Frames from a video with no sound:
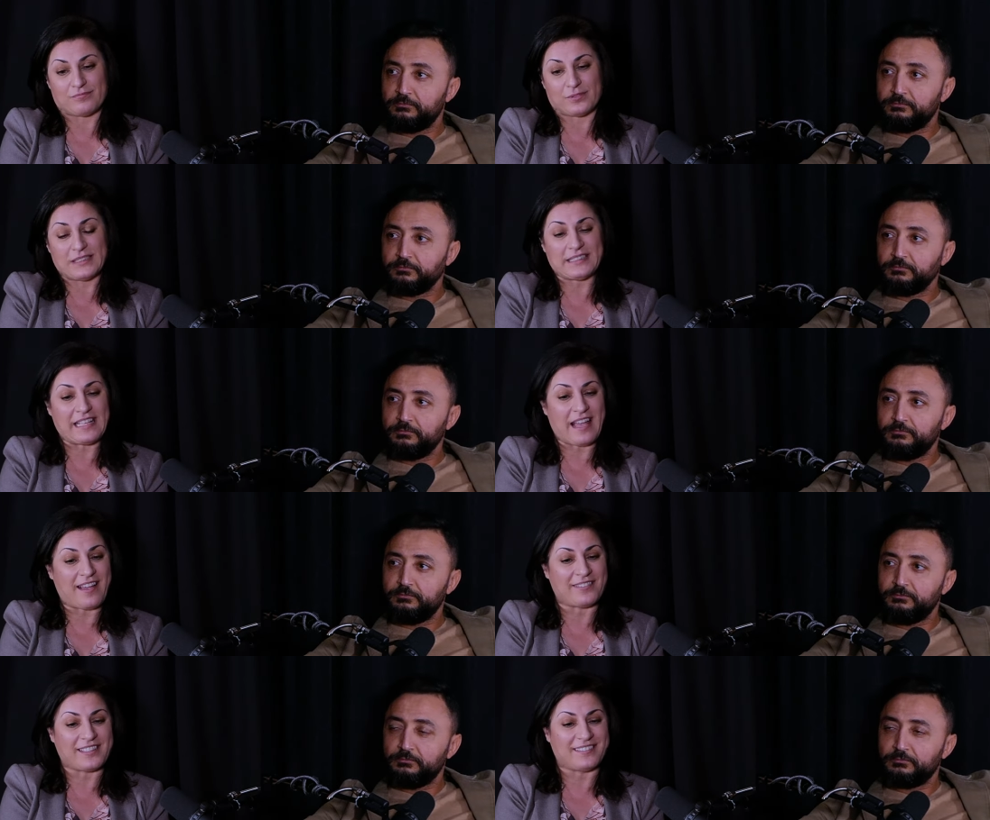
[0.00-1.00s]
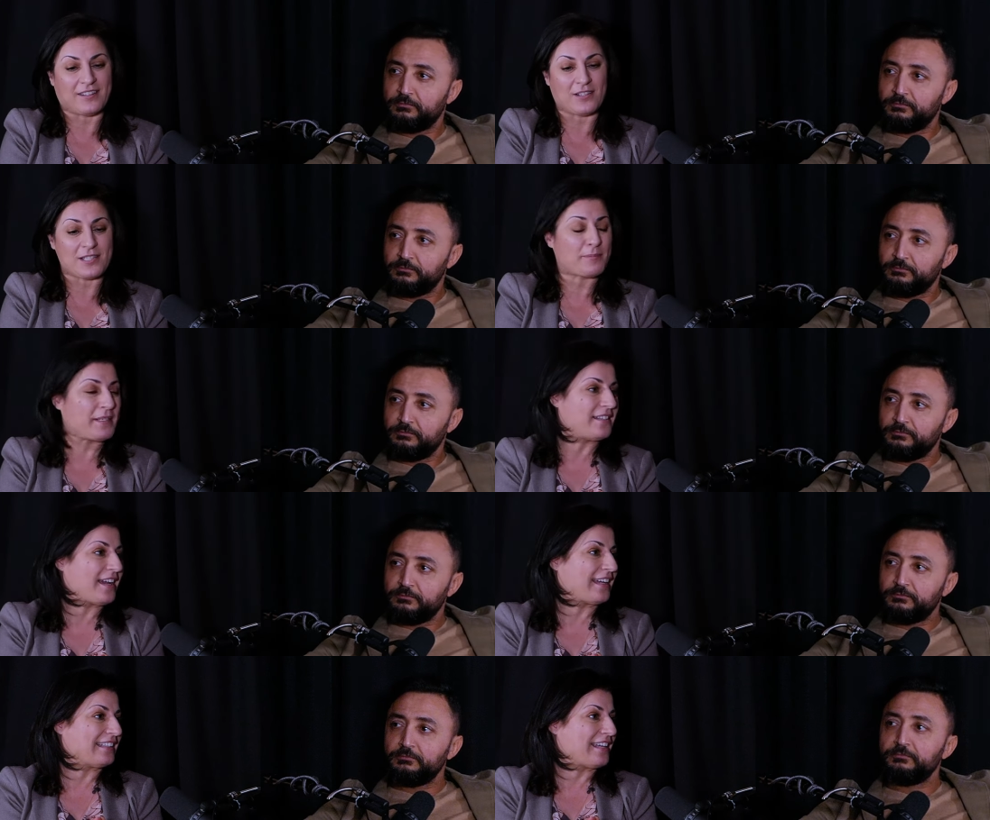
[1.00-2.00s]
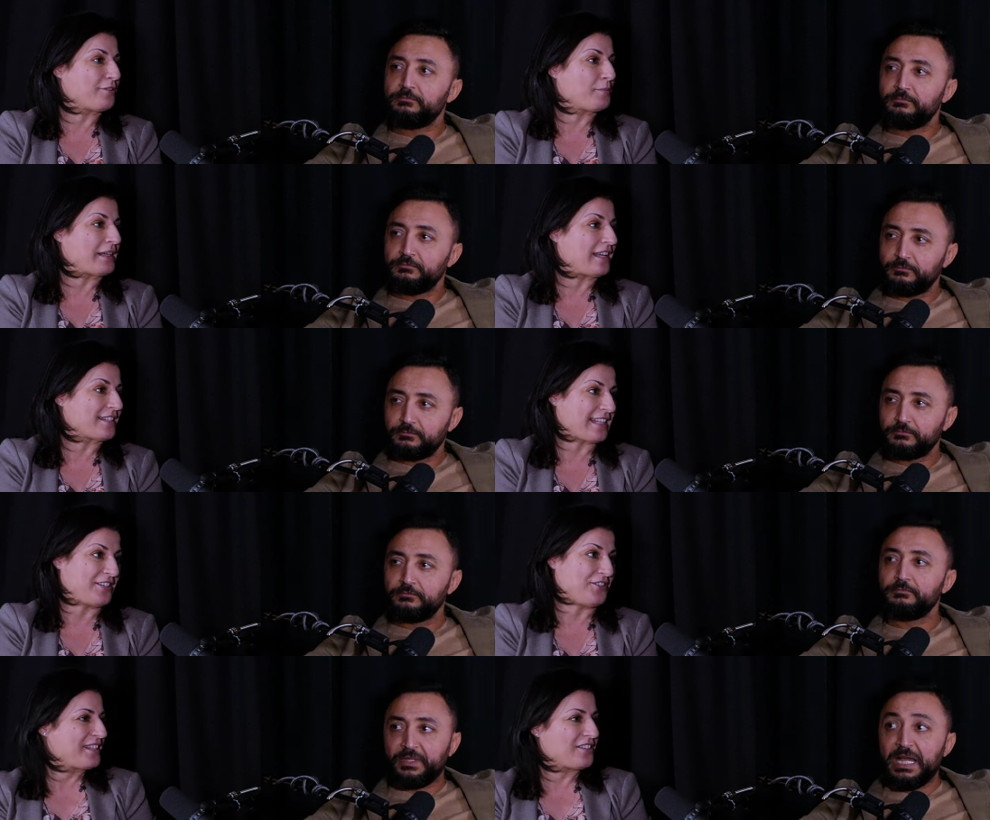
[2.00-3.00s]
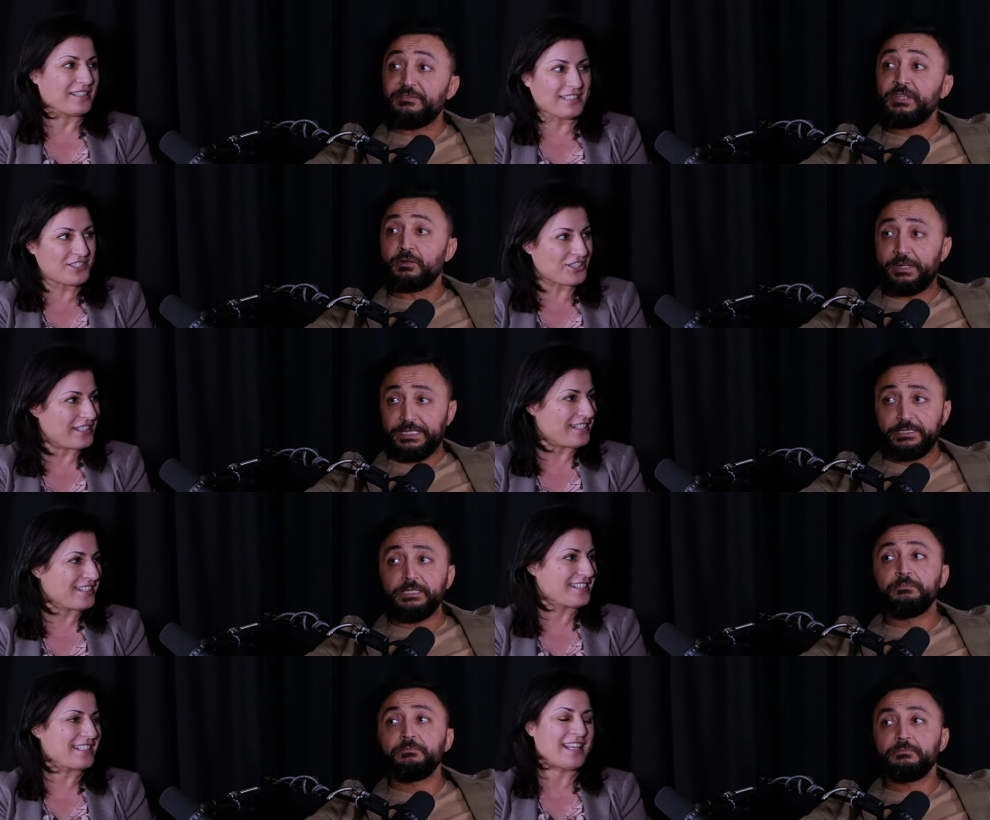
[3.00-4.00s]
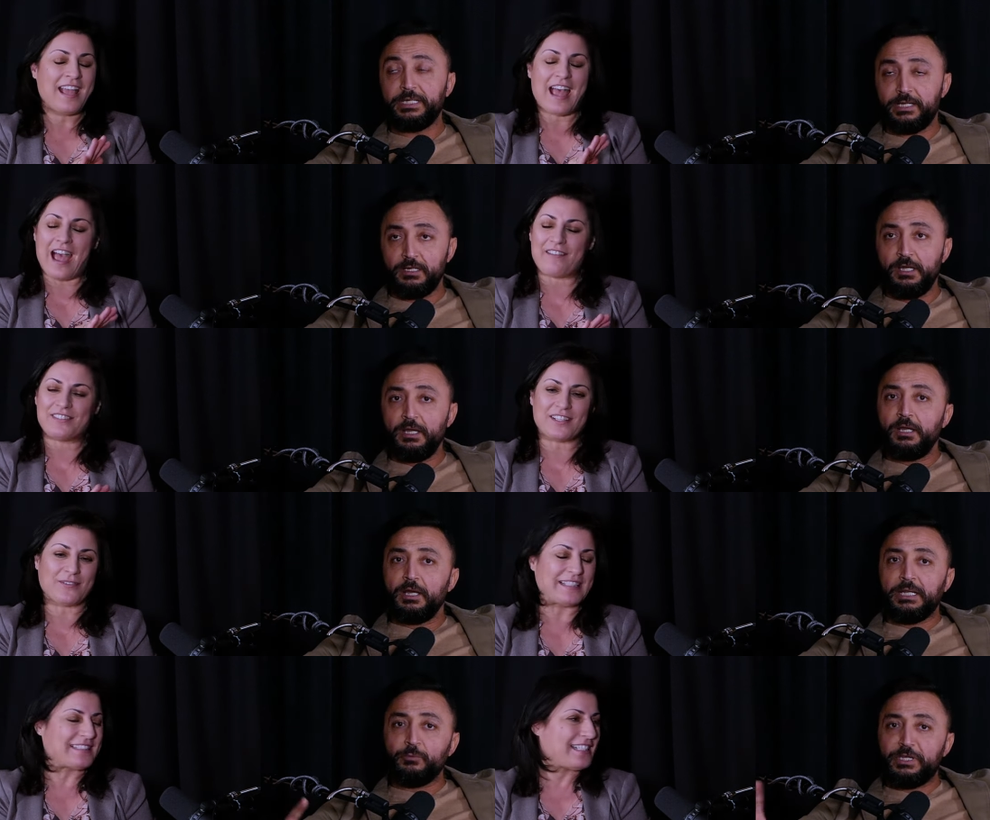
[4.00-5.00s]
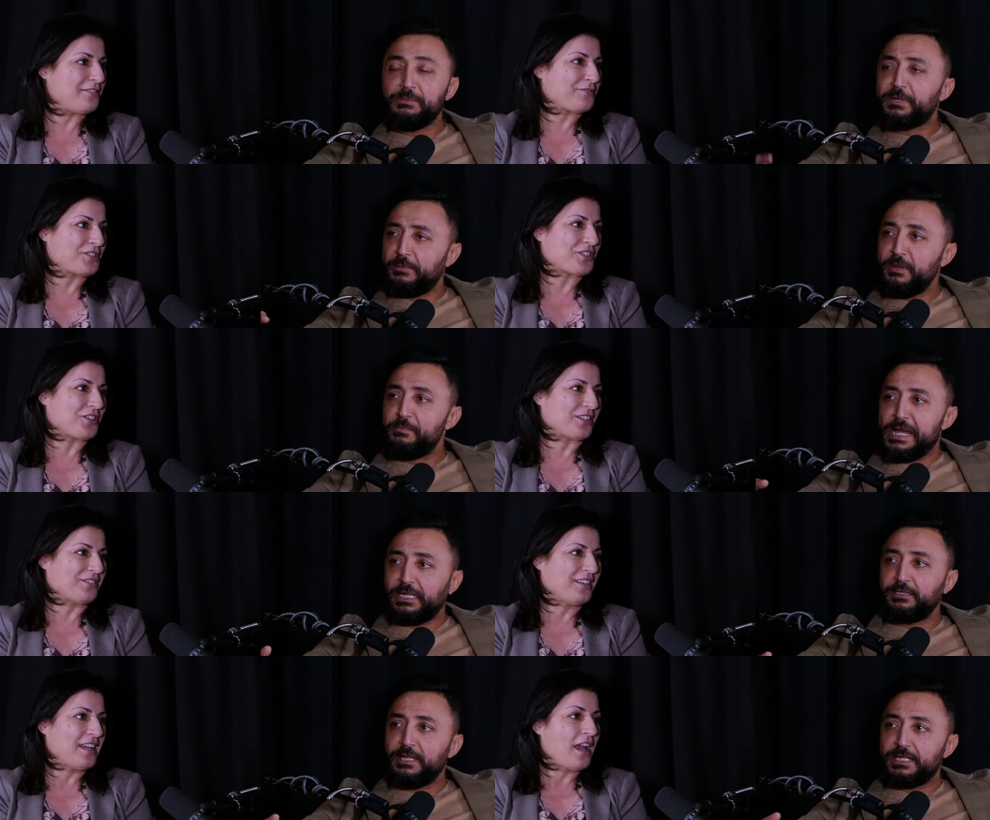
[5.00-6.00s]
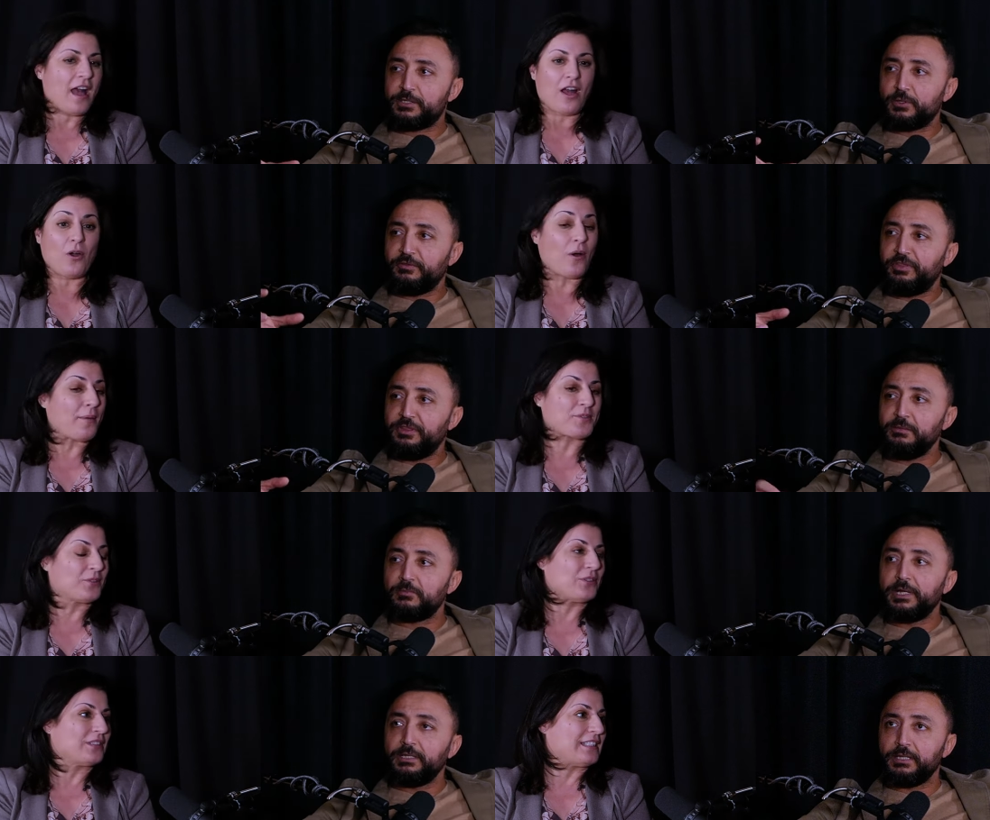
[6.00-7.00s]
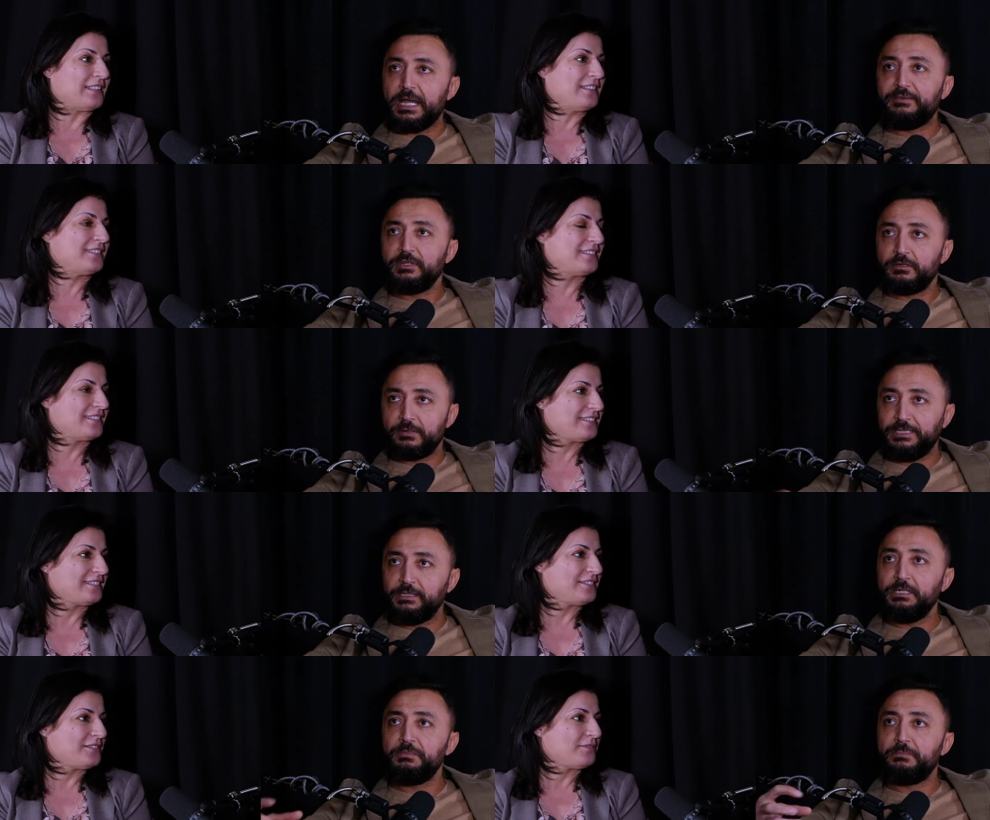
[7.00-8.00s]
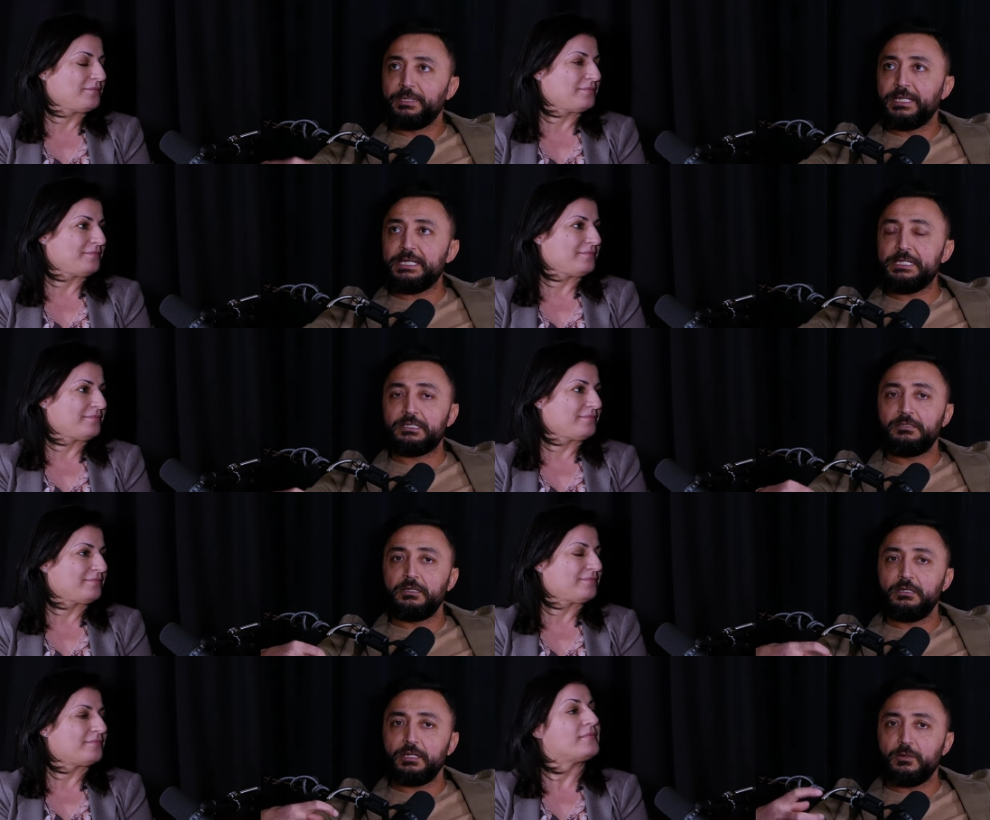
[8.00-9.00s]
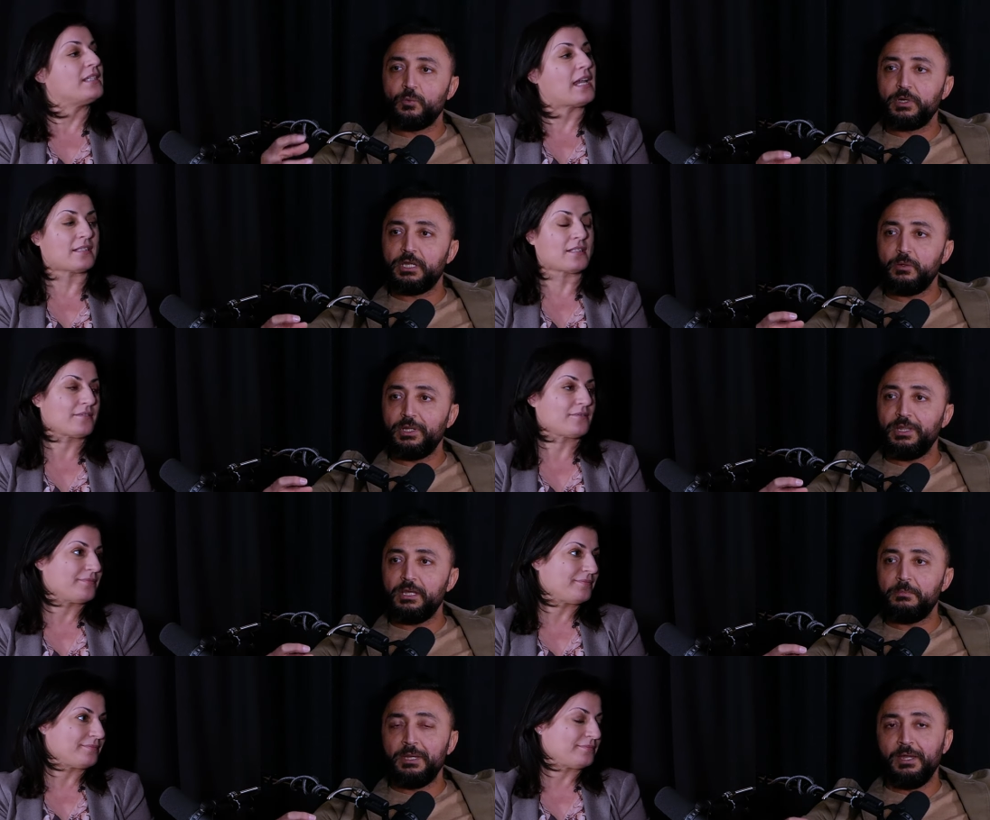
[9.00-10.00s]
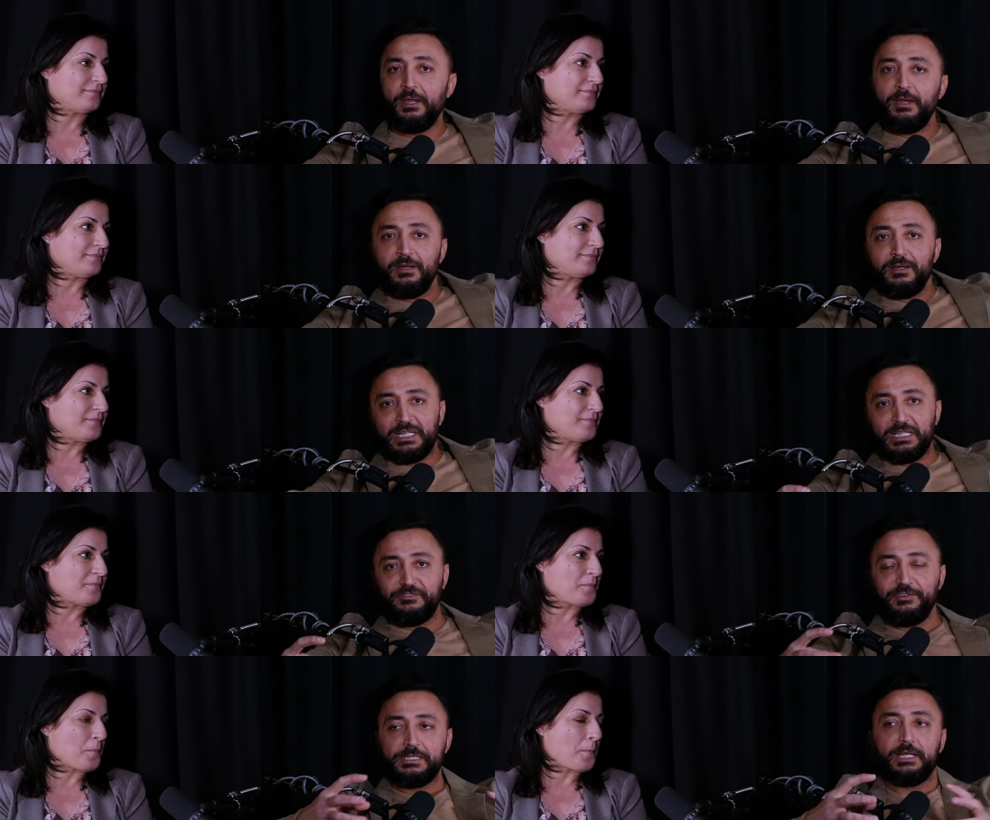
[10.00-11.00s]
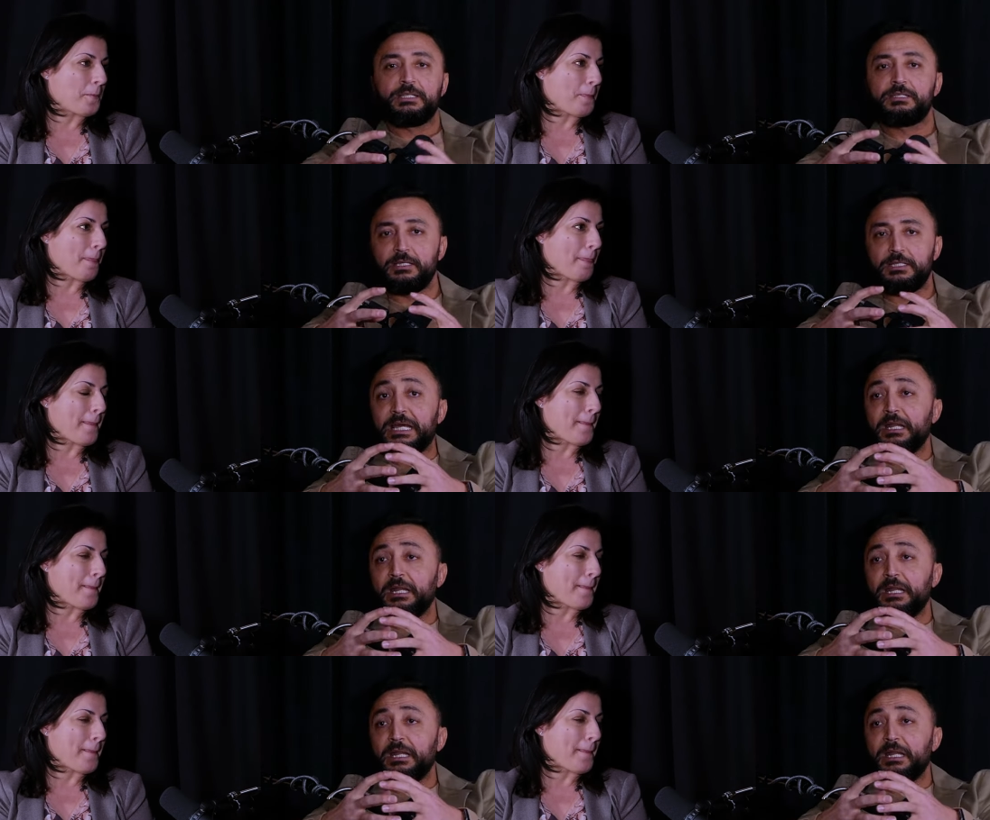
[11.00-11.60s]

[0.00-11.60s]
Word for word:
Speaker 1: really having on speed dial everybody else that you need, having the right team, yeah, having the right. And we keep coming sure. back
Speaker 2: to that sort of oh, theme, absolutely. right? Like having the right team in place and and kind of yes. working with them it feels like it's it's got to